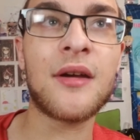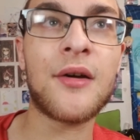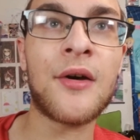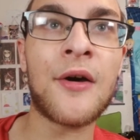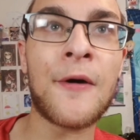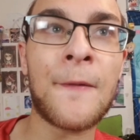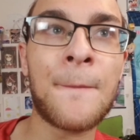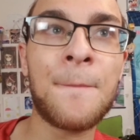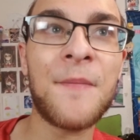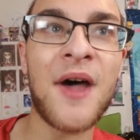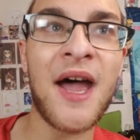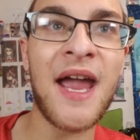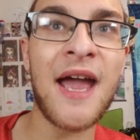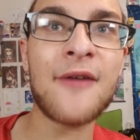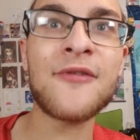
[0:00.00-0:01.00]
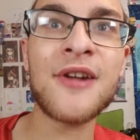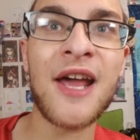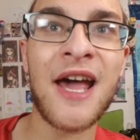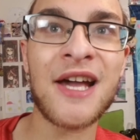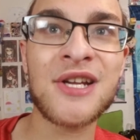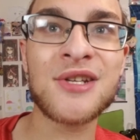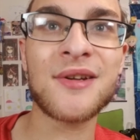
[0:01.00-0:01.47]
I haven't
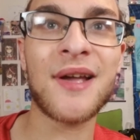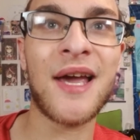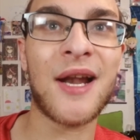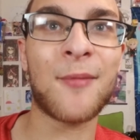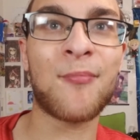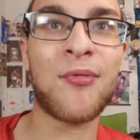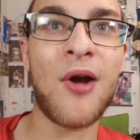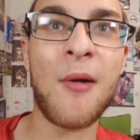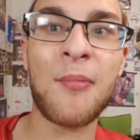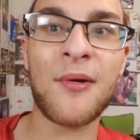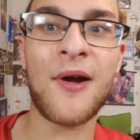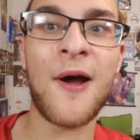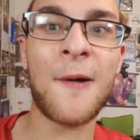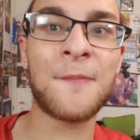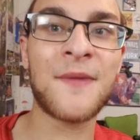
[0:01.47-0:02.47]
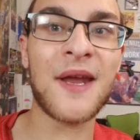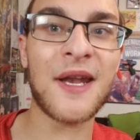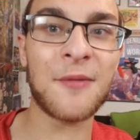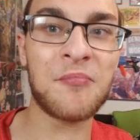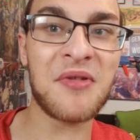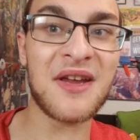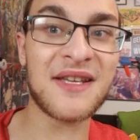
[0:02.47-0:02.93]
actually had a proper
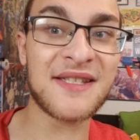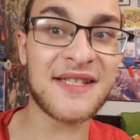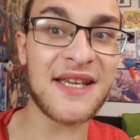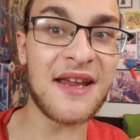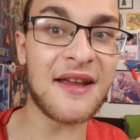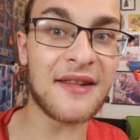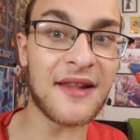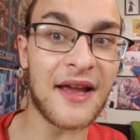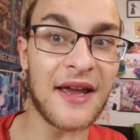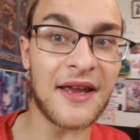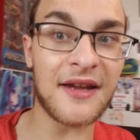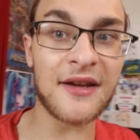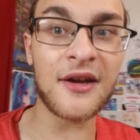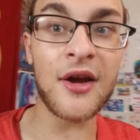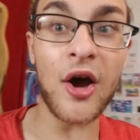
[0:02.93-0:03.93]
updated PC in like